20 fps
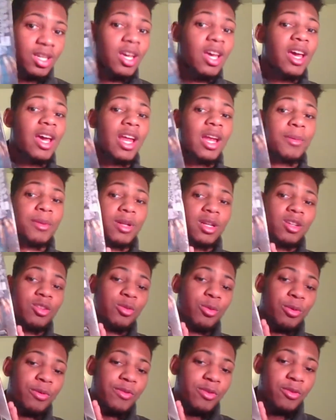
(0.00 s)
And I'm going to do
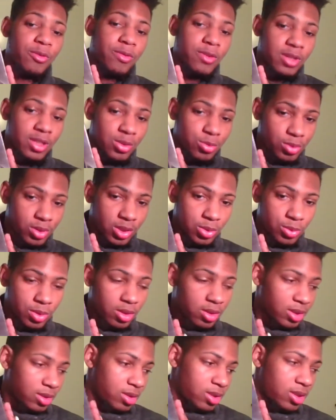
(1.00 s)
a review for this one as
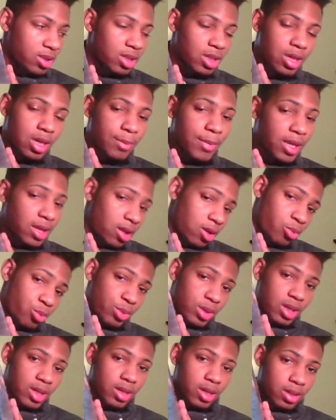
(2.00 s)
well. This is going to come after the
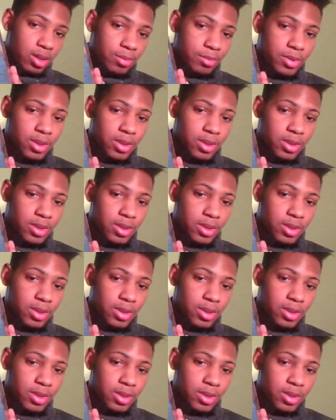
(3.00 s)
Wing Gundam.